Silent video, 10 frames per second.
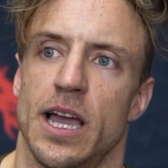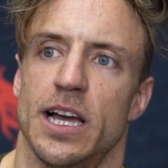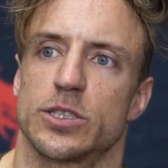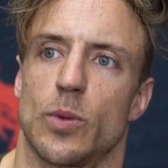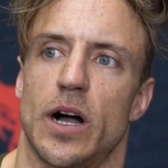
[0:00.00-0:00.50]

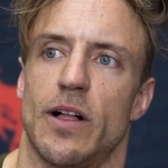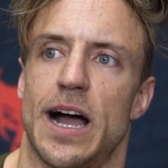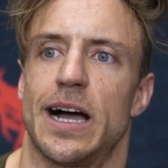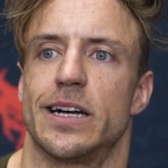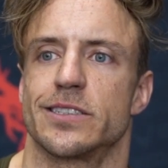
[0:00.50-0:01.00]
as well
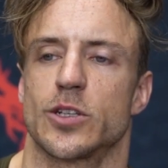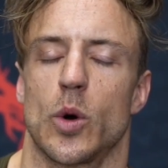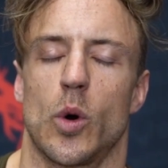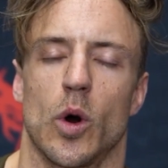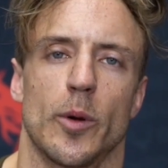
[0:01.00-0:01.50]
as
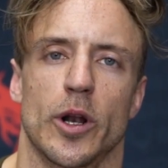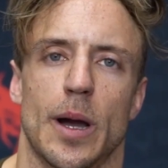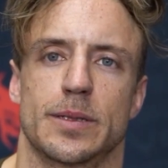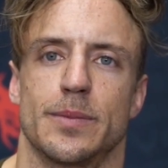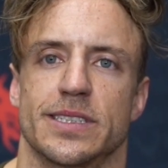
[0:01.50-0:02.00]
hormone
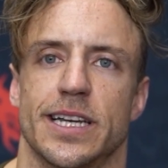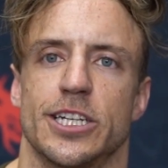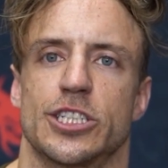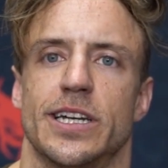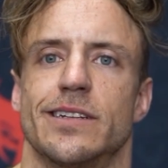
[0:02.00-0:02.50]

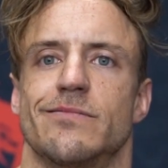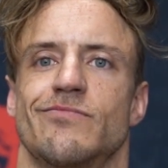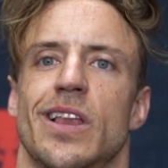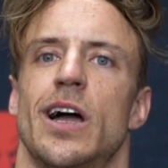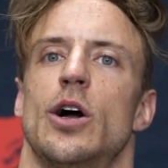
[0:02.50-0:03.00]
optimization,
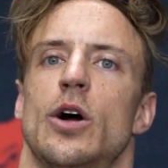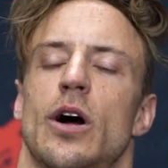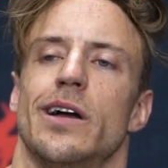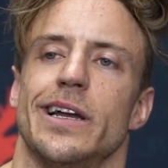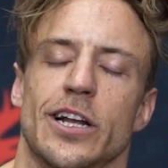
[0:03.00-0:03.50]

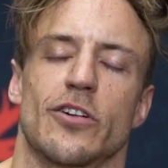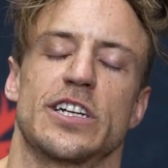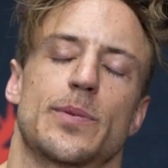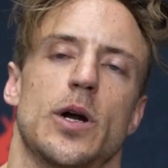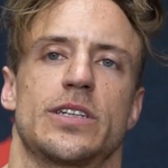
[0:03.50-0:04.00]

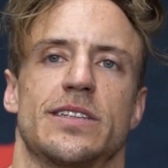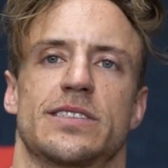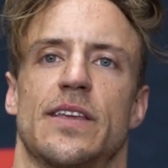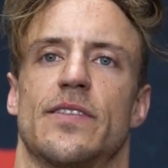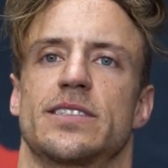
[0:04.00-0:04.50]
increased protein
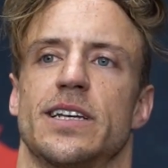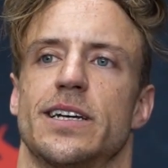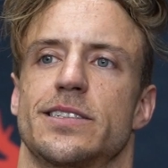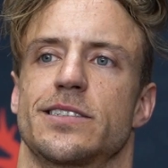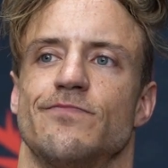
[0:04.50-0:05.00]

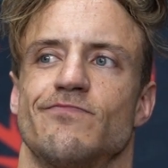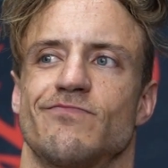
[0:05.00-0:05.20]
synthesis.